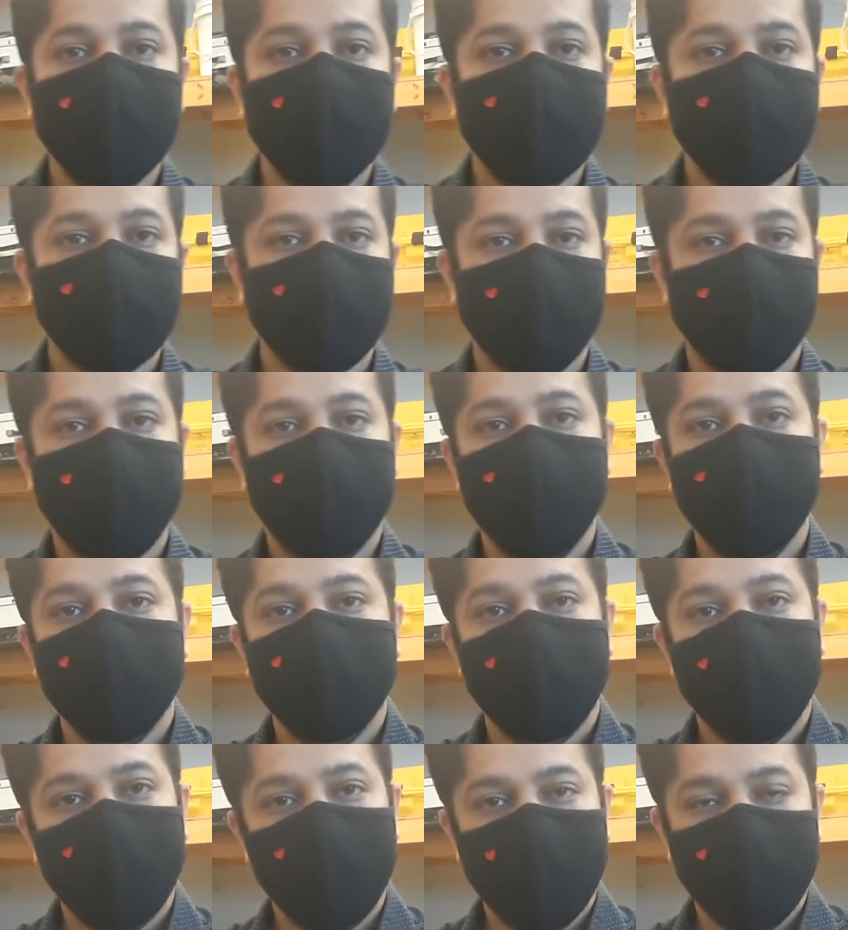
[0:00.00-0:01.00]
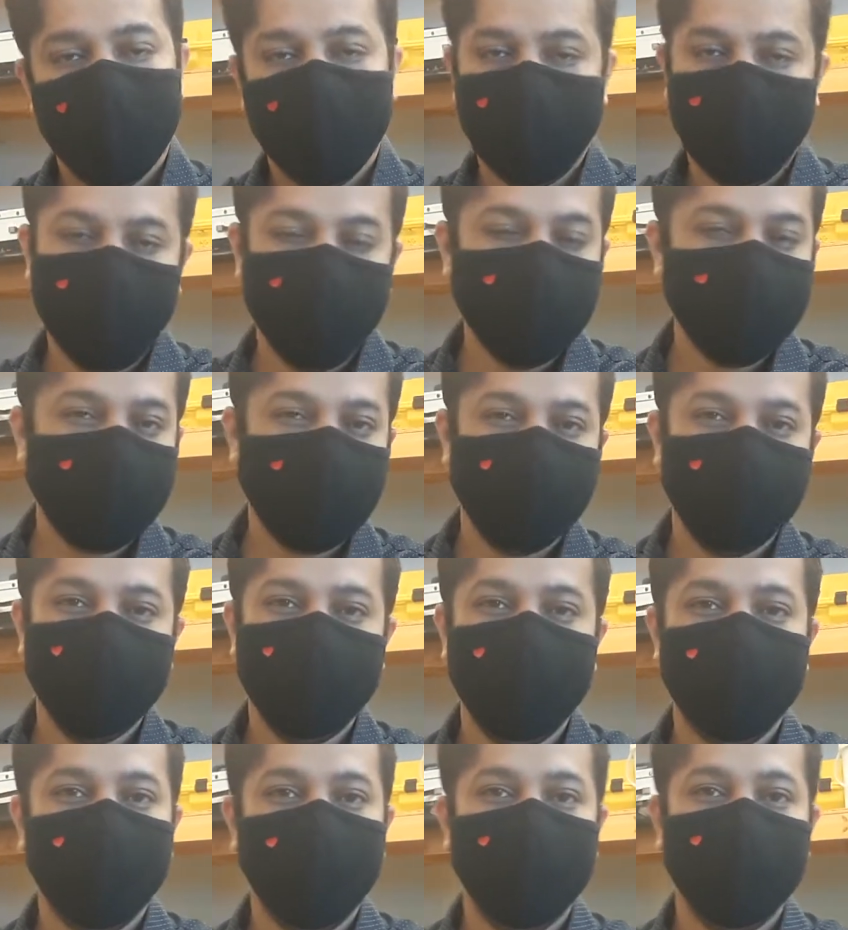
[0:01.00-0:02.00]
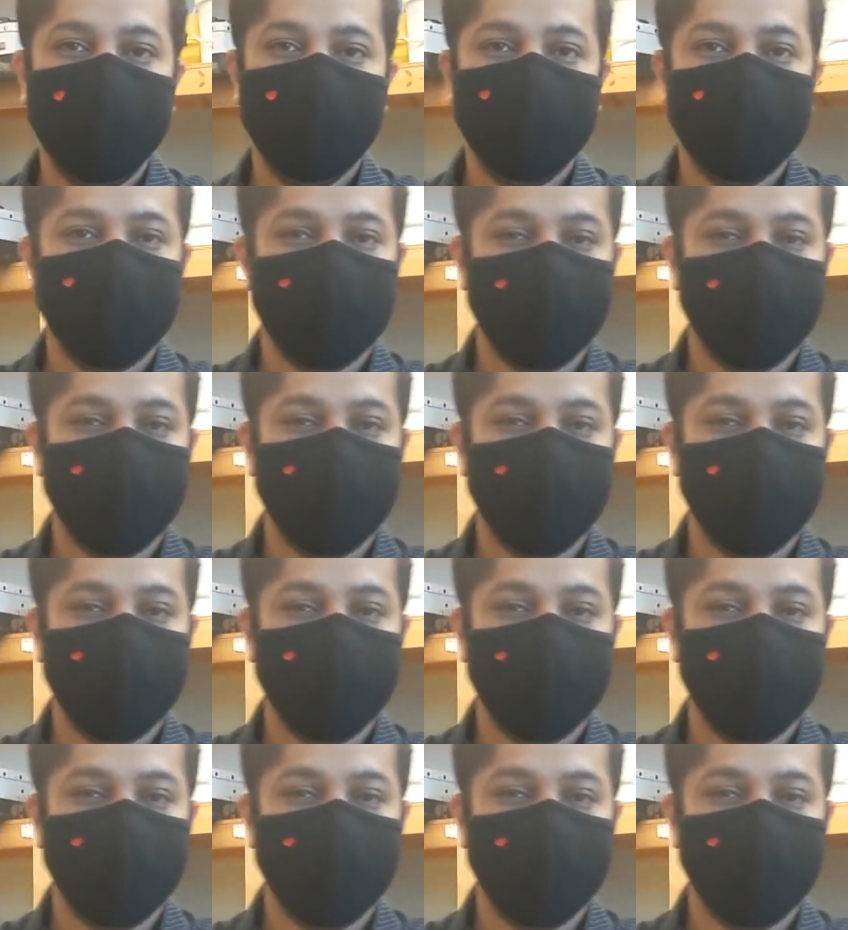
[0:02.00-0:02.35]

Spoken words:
So again, most of you know where this